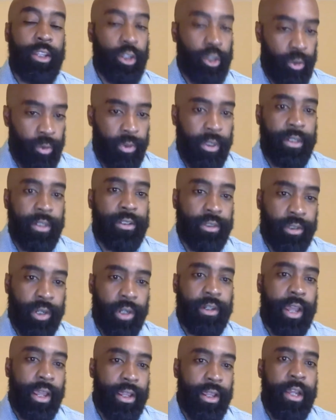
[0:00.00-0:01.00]
then you need to
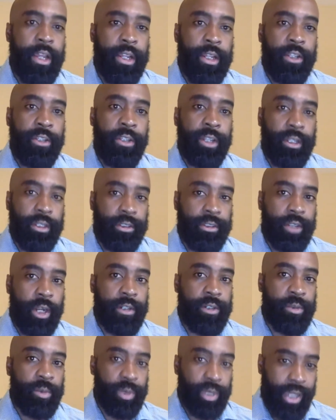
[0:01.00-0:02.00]
start
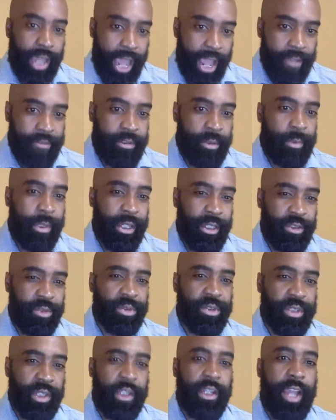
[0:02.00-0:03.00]
to really have some
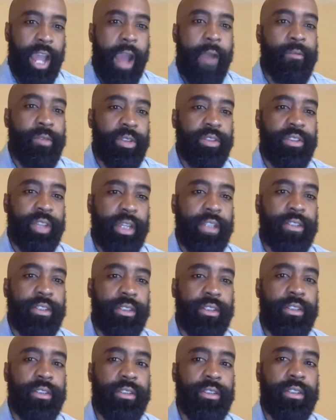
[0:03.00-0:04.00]
interesting
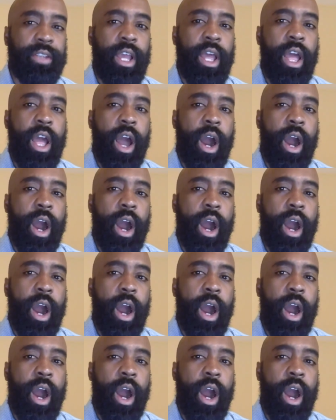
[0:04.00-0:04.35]
conversations